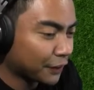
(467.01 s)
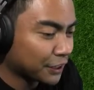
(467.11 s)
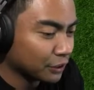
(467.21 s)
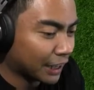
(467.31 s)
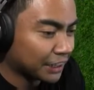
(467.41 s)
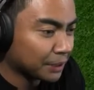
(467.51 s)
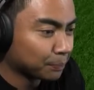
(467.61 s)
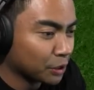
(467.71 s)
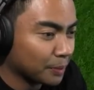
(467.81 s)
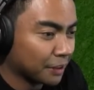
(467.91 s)
Whoa. What if I do
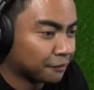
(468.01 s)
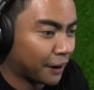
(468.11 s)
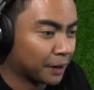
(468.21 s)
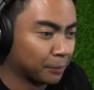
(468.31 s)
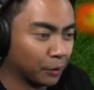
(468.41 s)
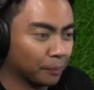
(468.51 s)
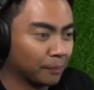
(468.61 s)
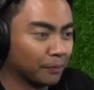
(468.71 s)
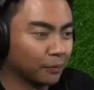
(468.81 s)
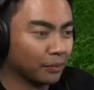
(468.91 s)
lightning broom and then fire
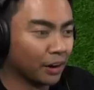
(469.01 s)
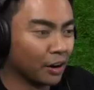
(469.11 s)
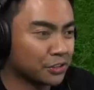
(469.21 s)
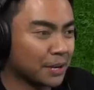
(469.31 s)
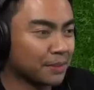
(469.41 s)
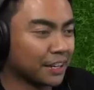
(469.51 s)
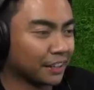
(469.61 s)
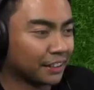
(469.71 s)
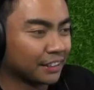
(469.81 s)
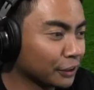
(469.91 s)
broom? Oh, same
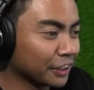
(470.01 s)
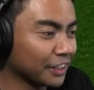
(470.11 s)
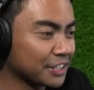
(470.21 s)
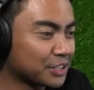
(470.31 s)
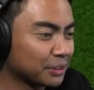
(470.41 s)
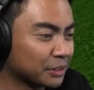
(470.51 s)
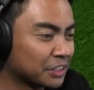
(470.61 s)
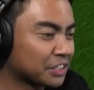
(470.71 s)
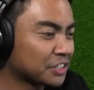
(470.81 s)
thing. Oh, look at this.